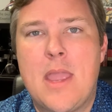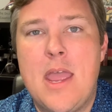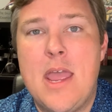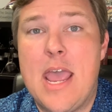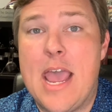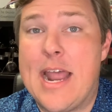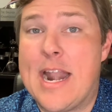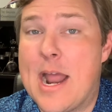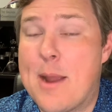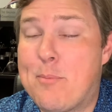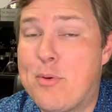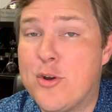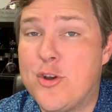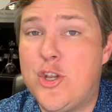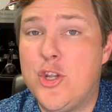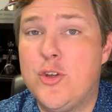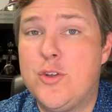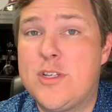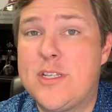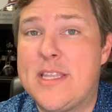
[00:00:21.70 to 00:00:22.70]
And I
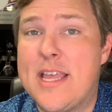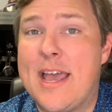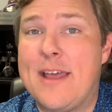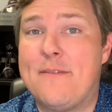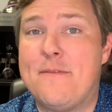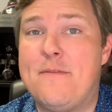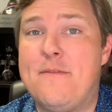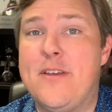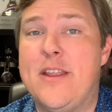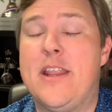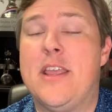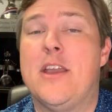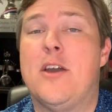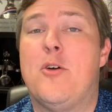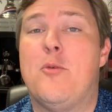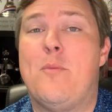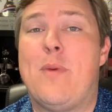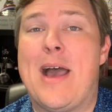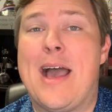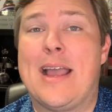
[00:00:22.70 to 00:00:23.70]
produced that video
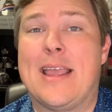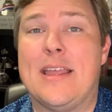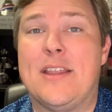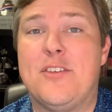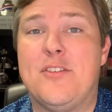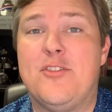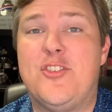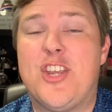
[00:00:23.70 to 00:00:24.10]
back in